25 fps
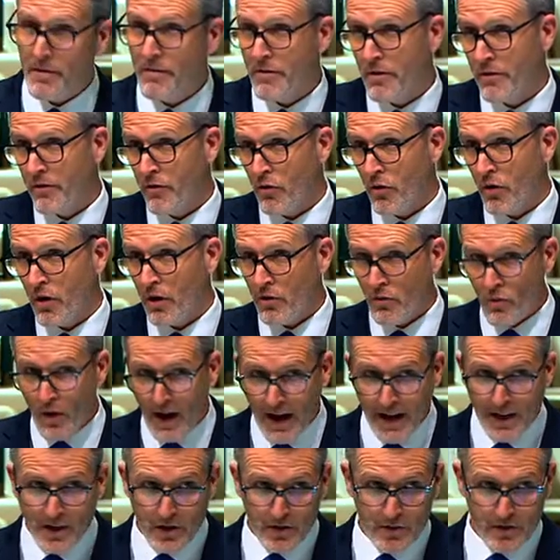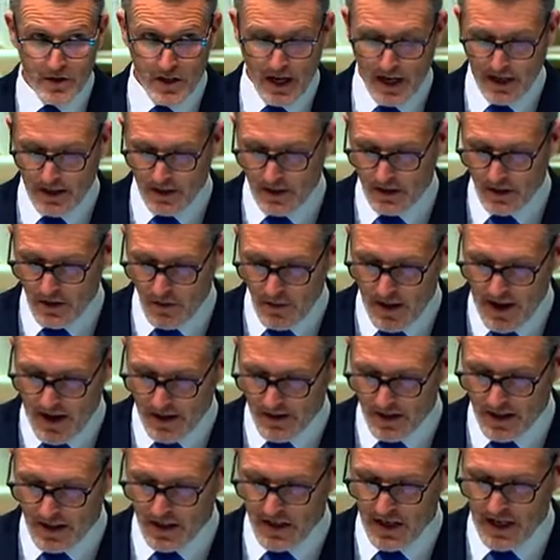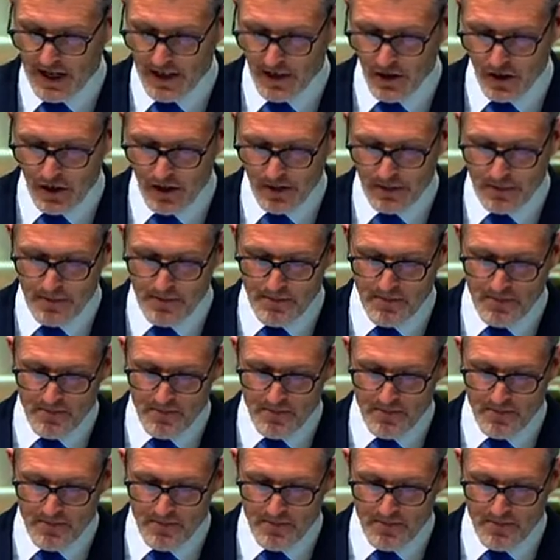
For a range of sectors around this nation,